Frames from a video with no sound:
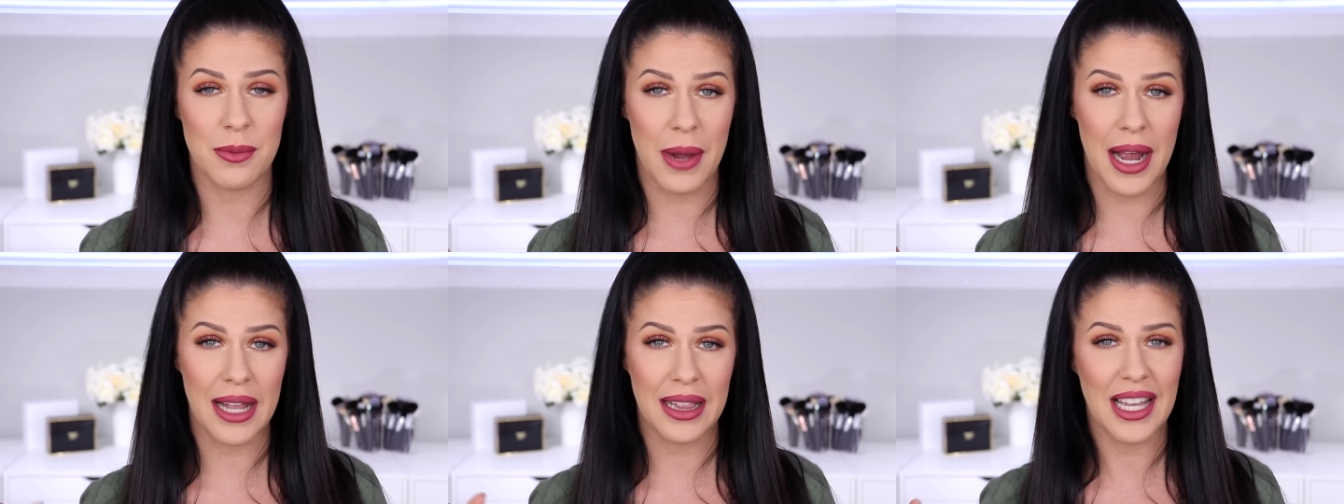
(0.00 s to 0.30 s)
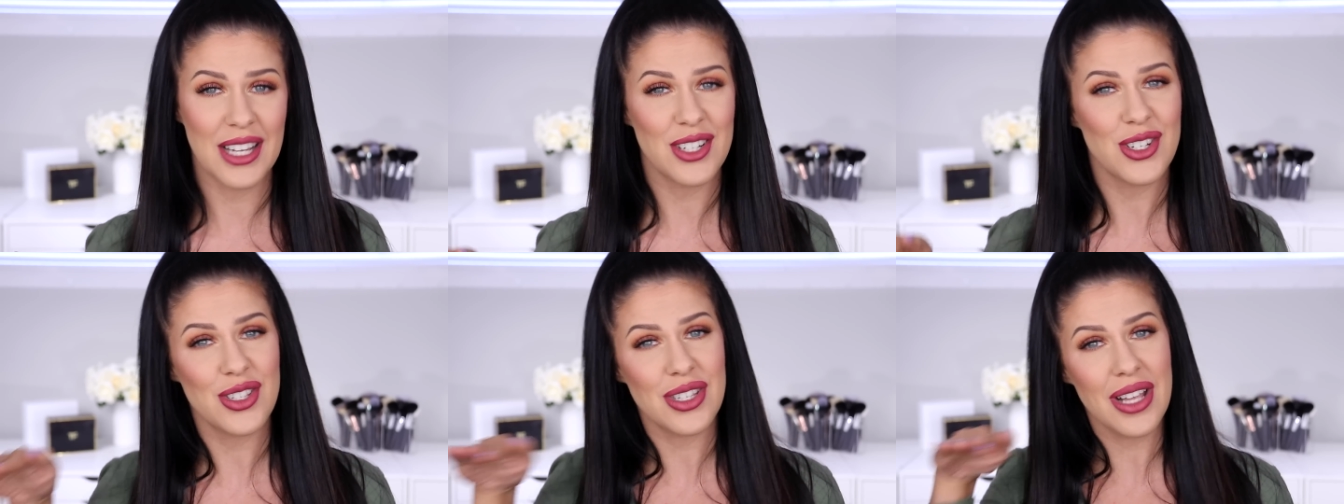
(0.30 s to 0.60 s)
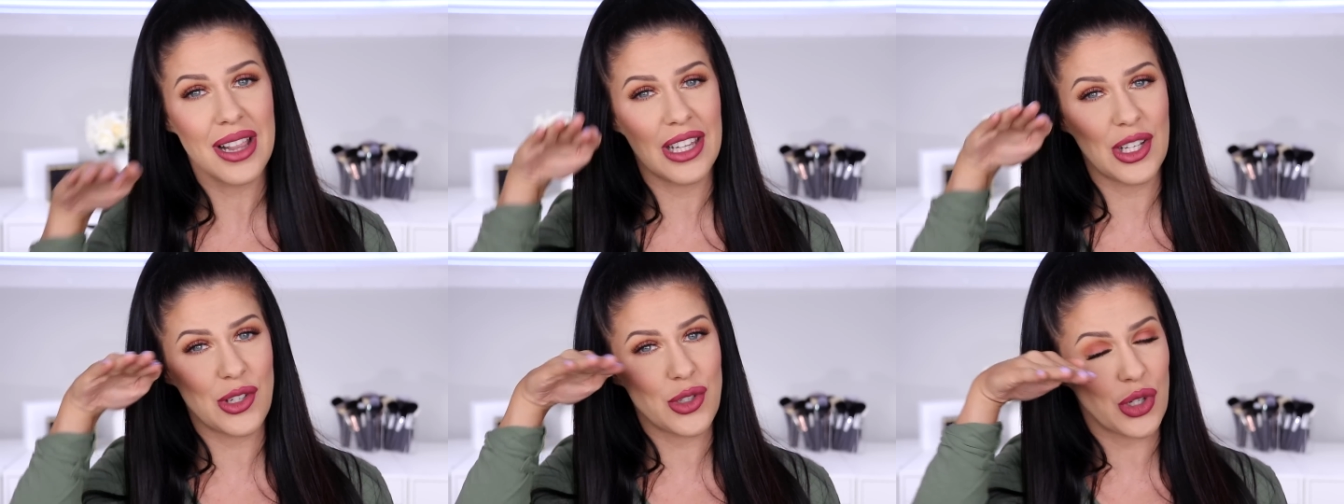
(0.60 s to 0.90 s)
my lashes
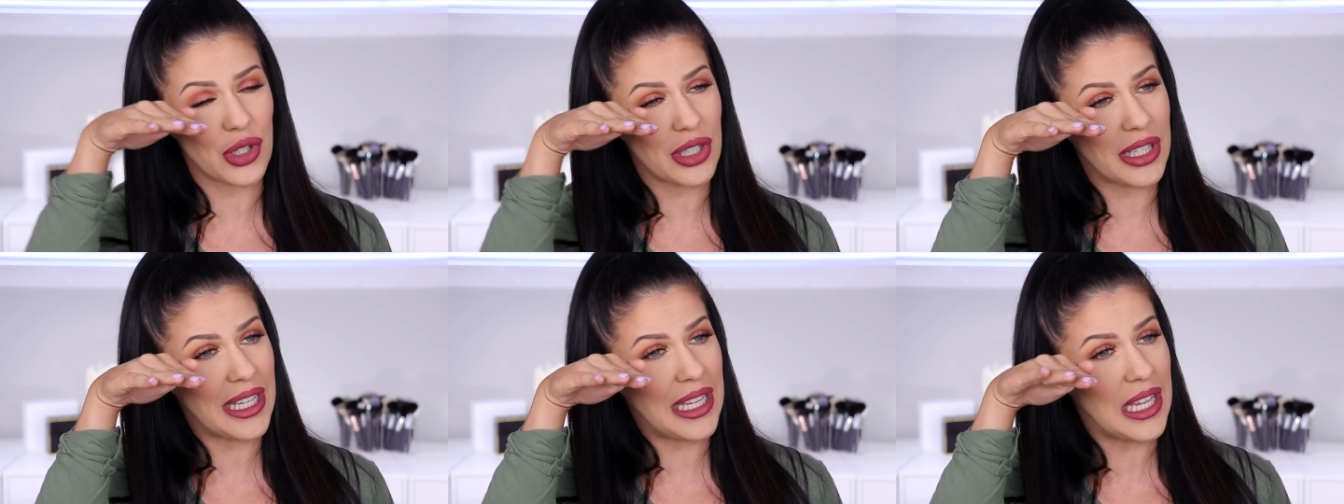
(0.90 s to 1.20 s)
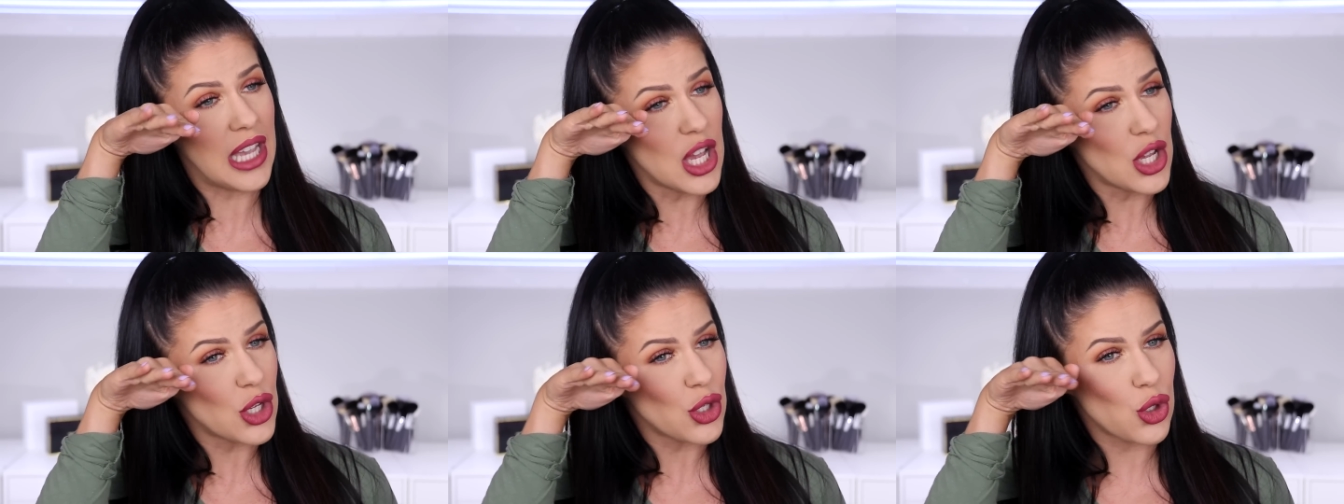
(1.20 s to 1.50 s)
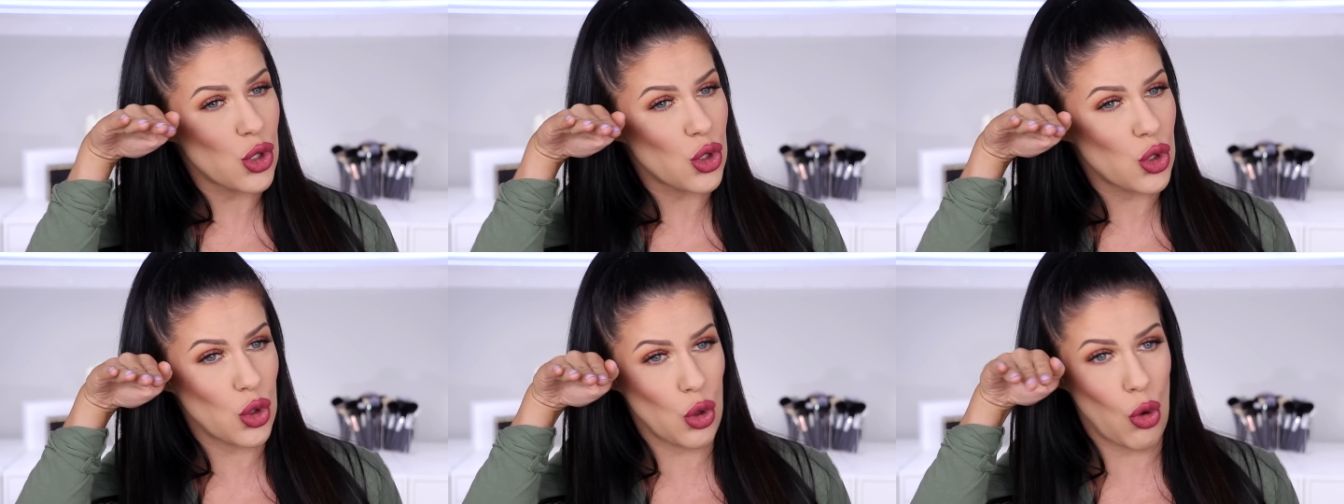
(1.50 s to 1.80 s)
are literally
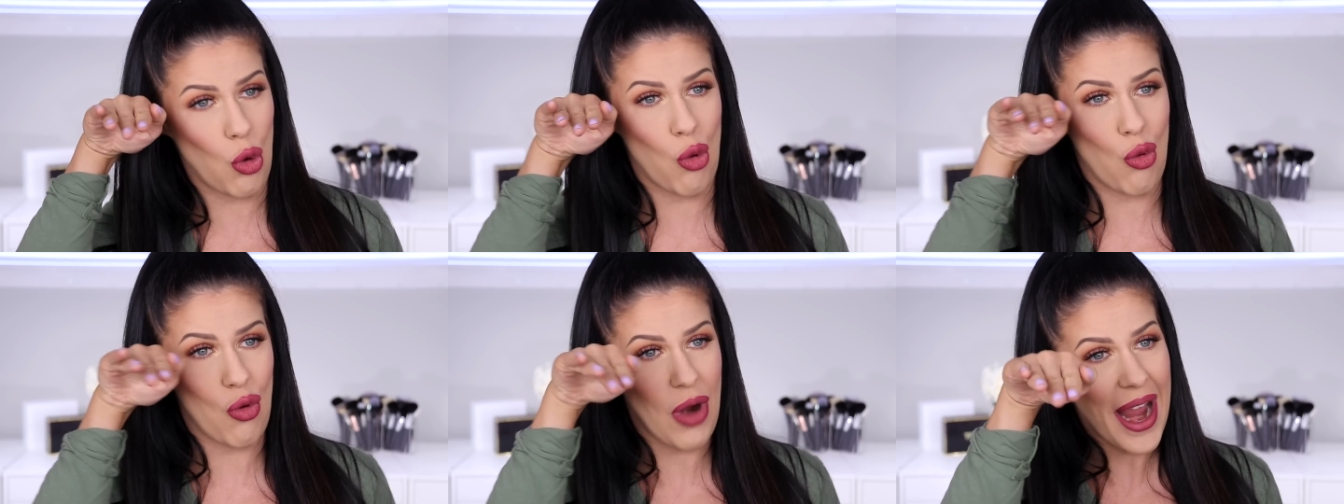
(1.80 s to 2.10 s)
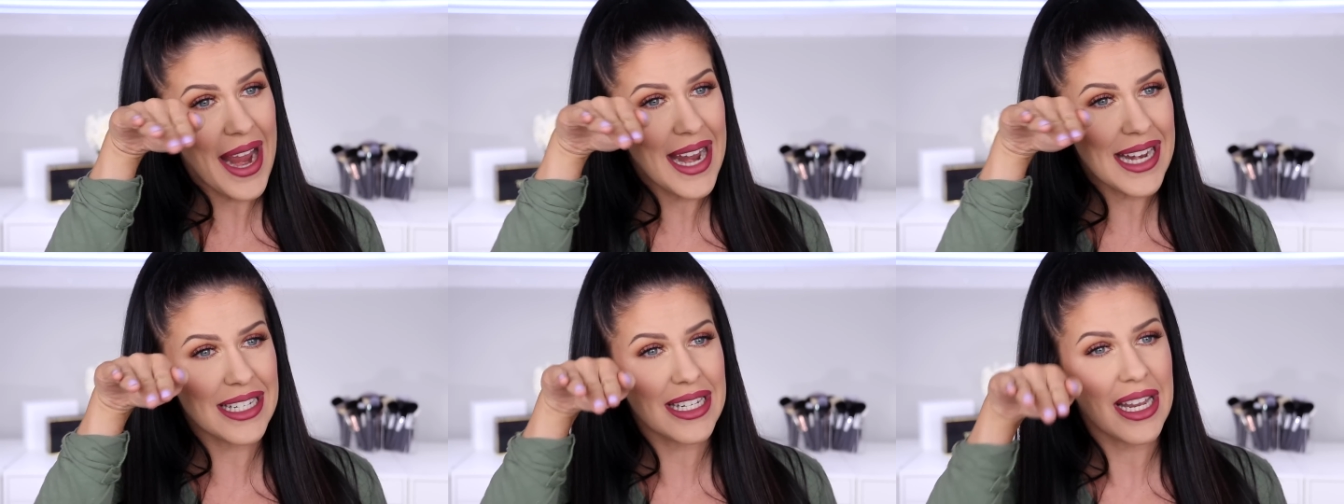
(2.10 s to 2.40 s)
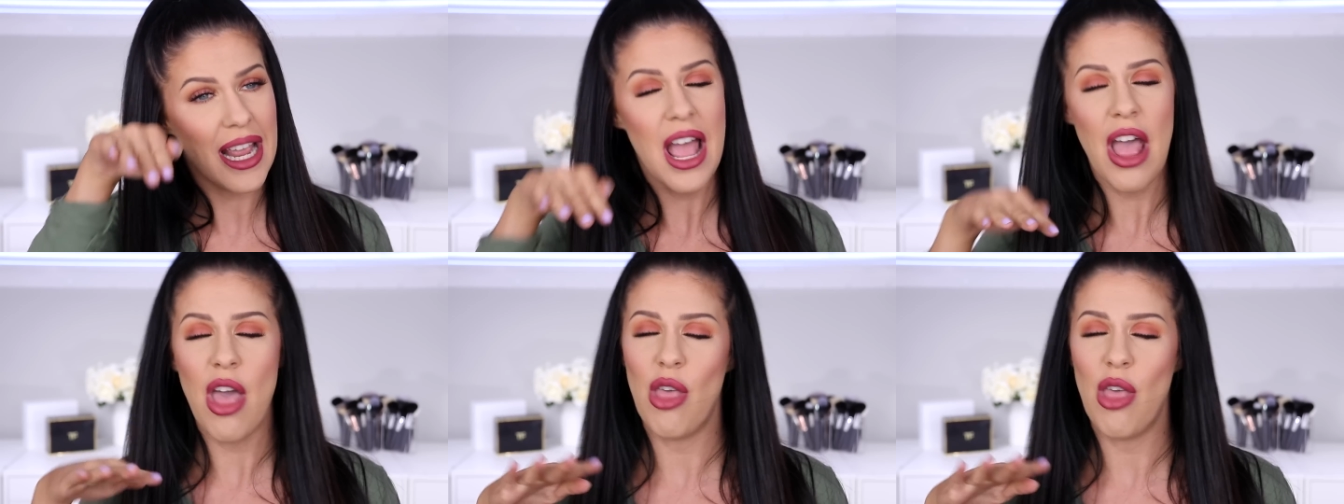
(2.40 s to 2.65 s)
straight.